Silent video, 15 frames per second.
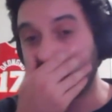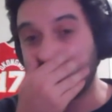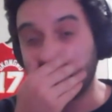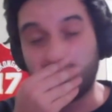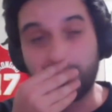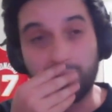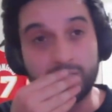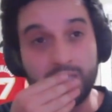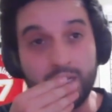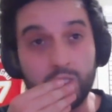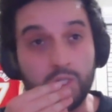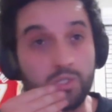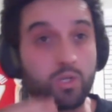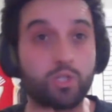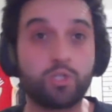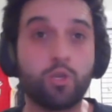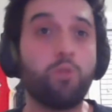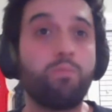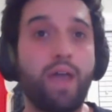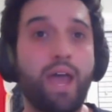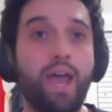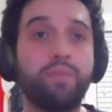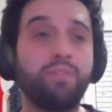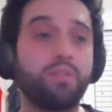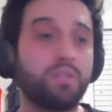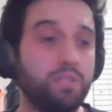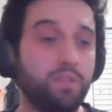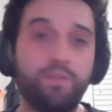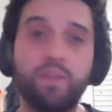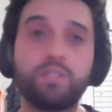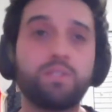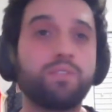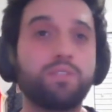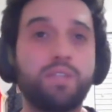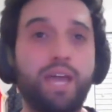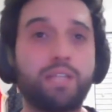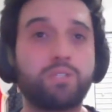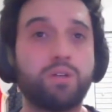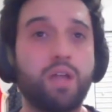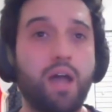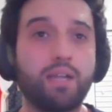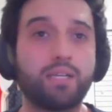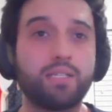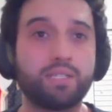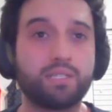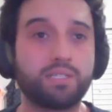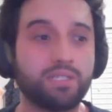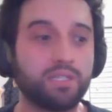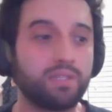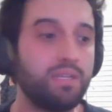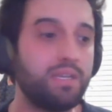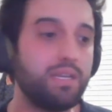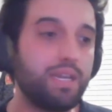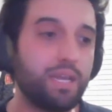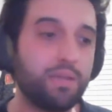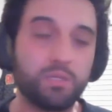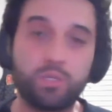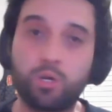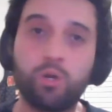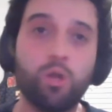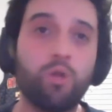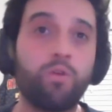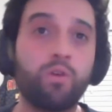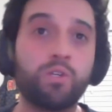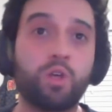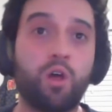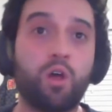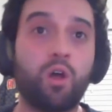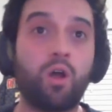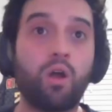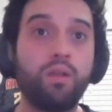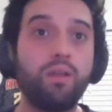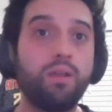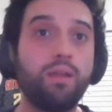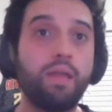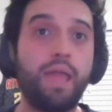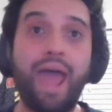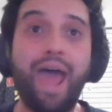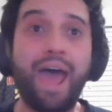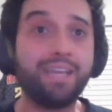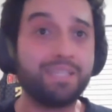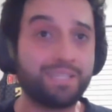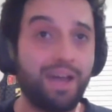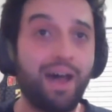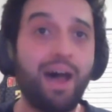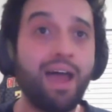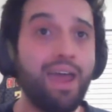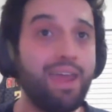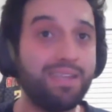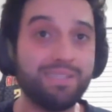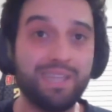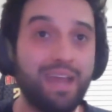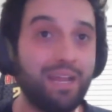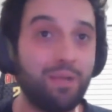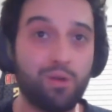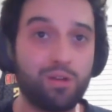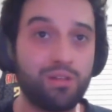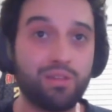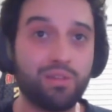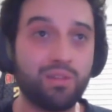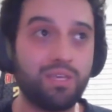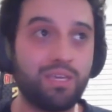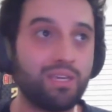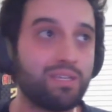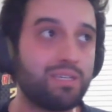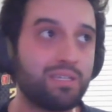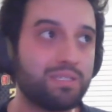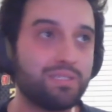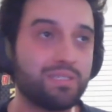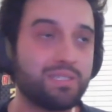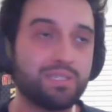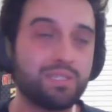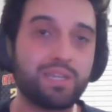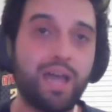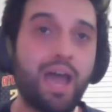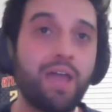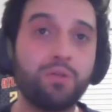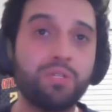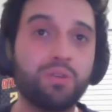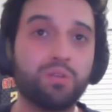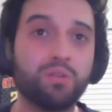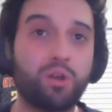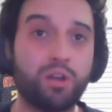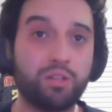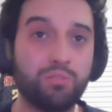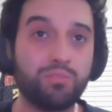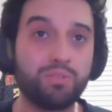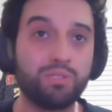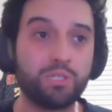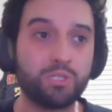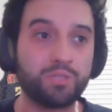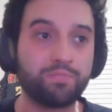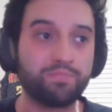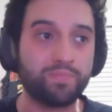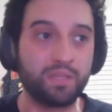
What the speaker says: The percentages are so bad, the defensive stats are non-existent, and the turnovers are as high as anyone in the league because this is a guy who's still learning the position.